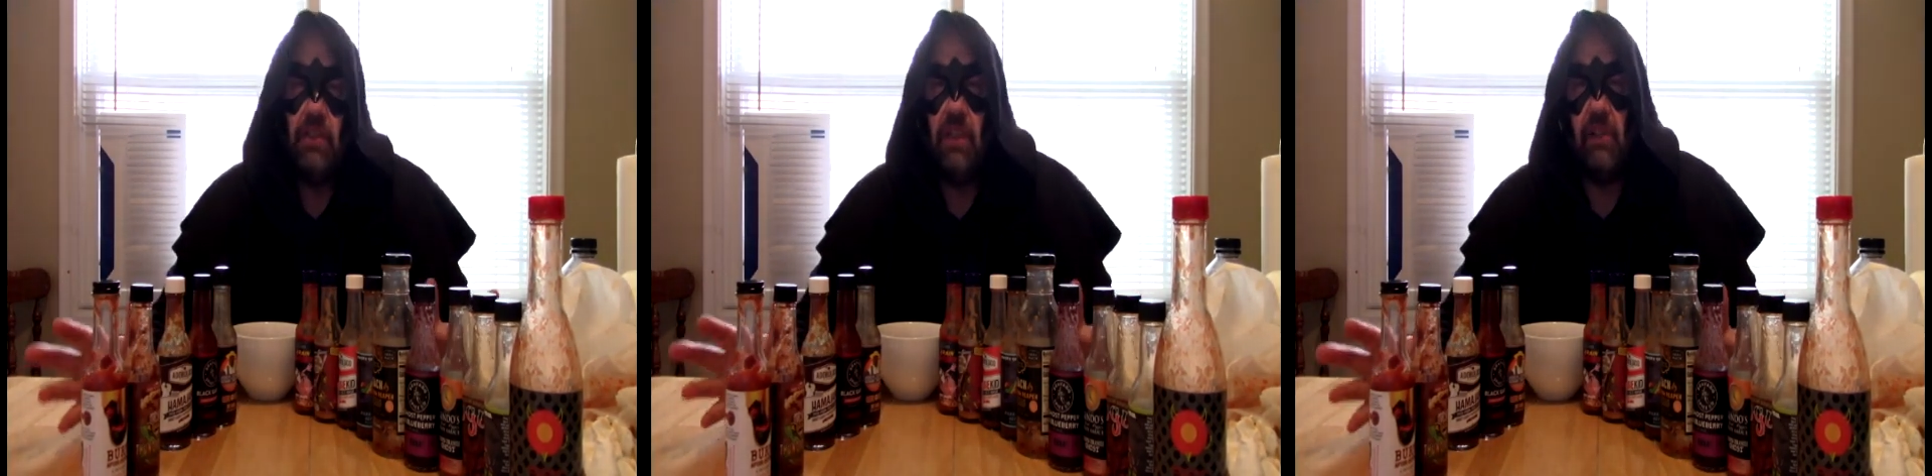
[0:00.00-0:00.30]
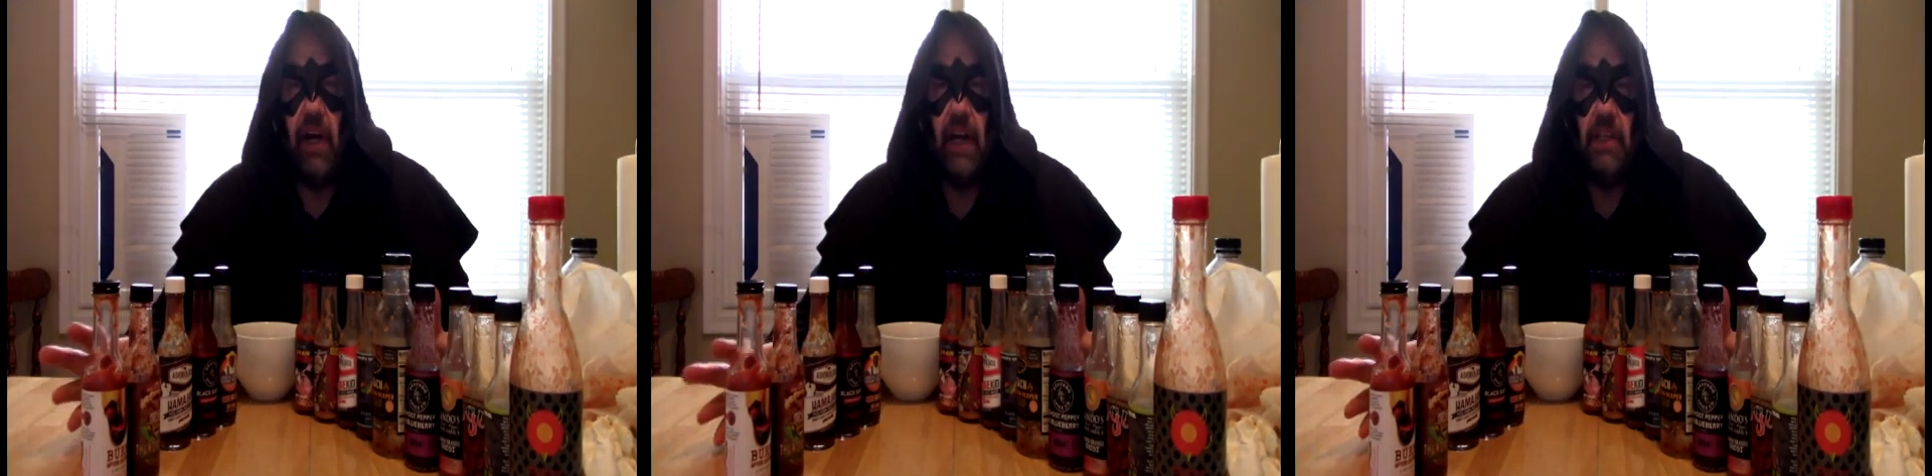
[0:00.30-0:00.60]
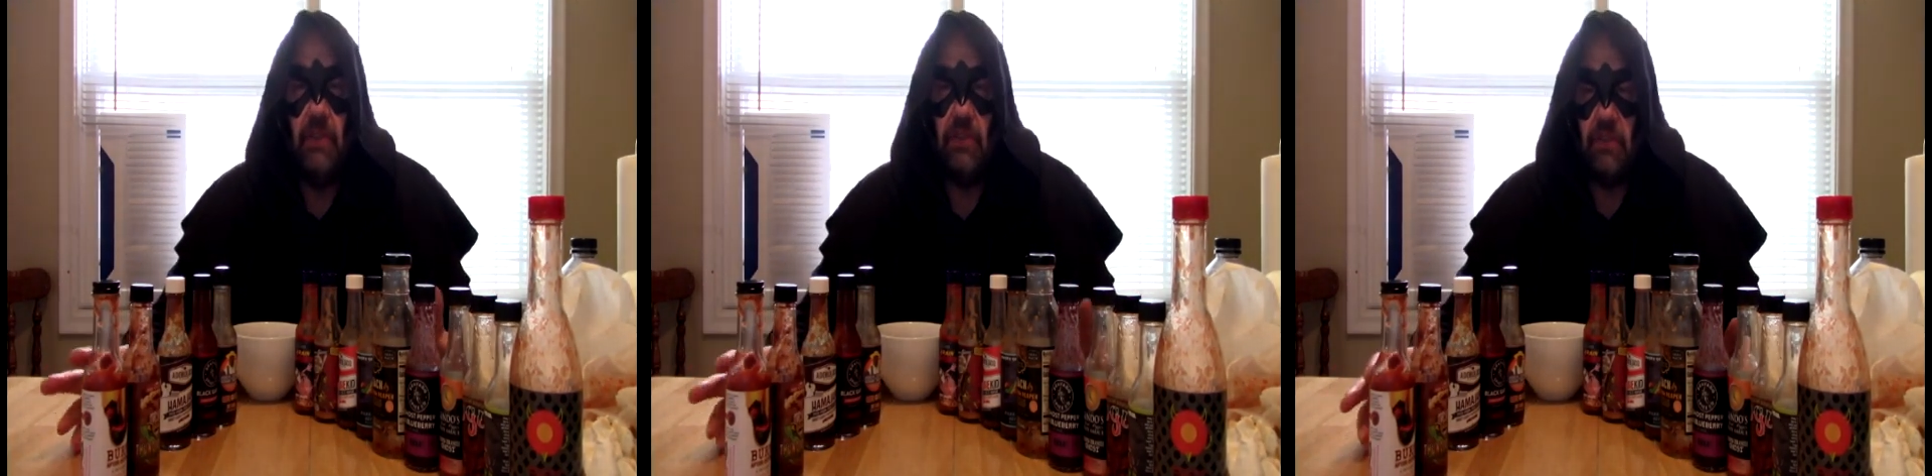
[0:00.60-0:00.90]
inclined to
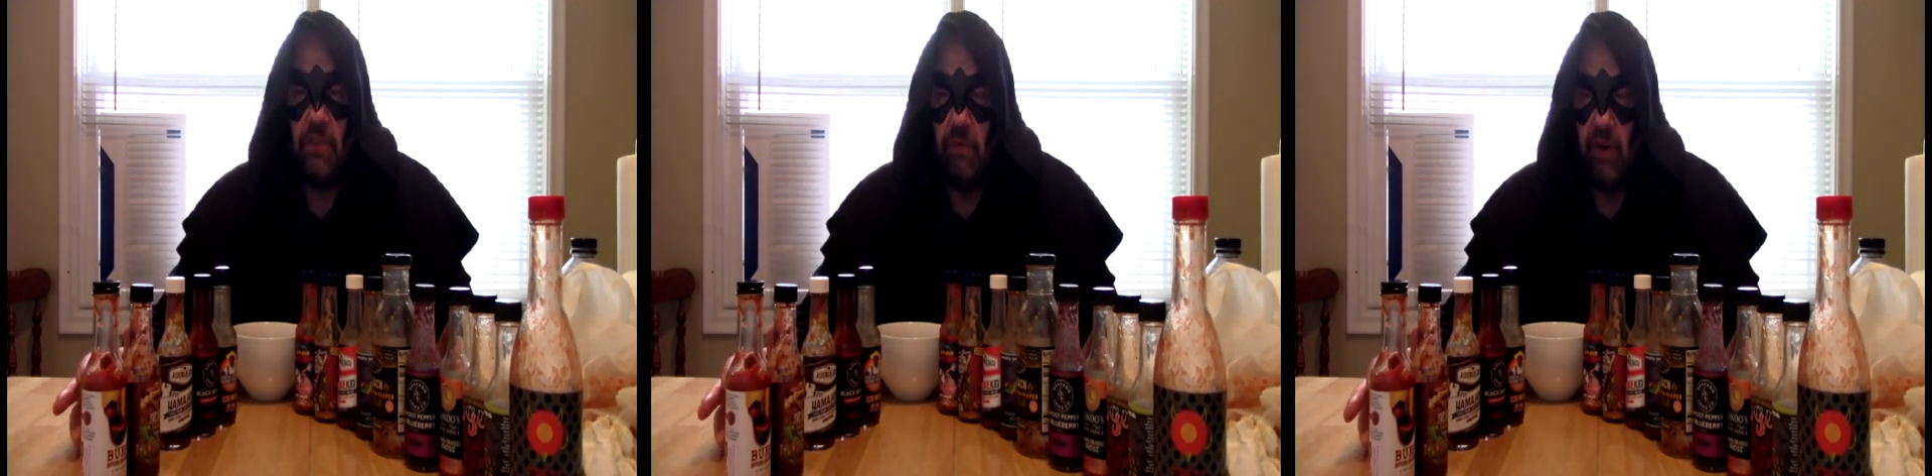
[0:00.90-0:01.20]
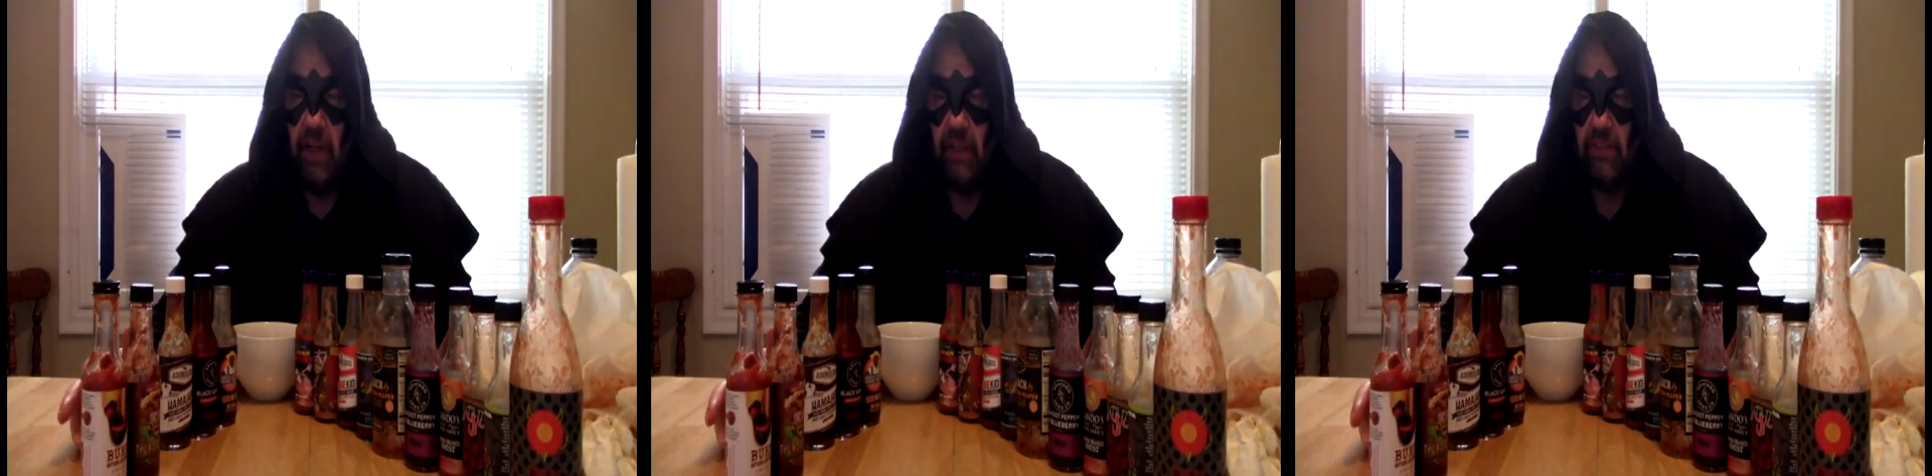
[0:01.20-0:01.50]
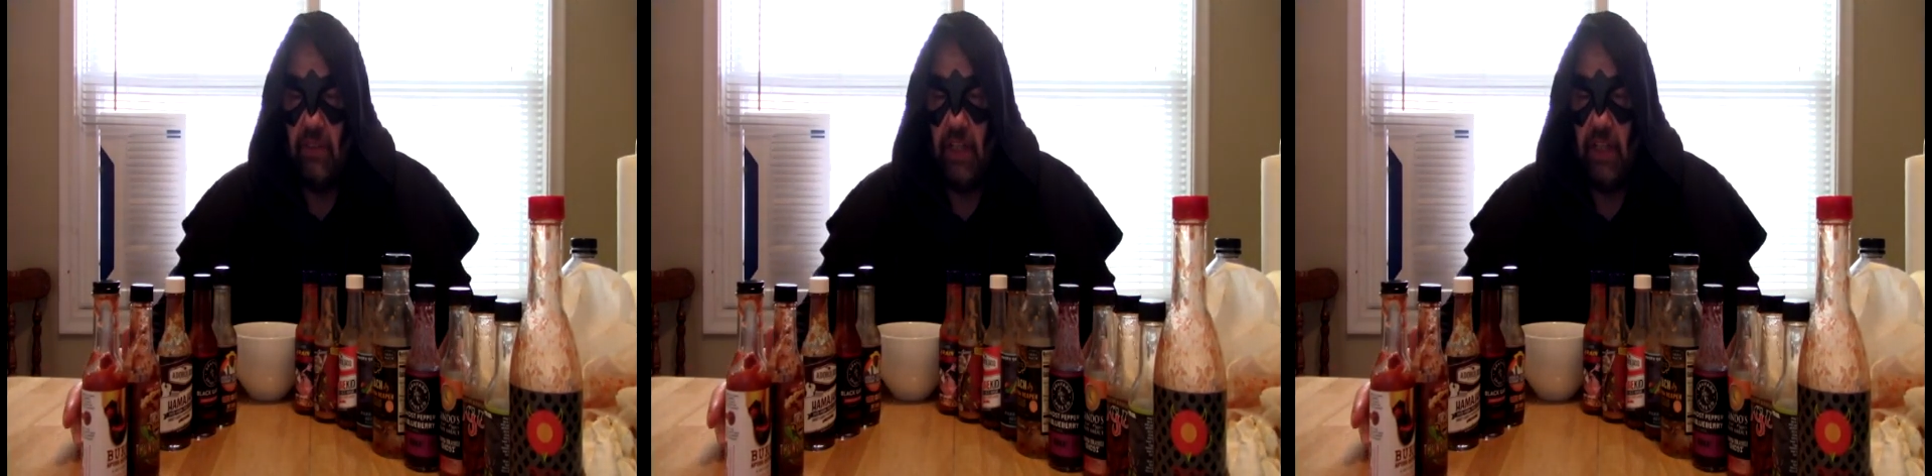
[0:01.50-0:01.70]
use it somewhere else.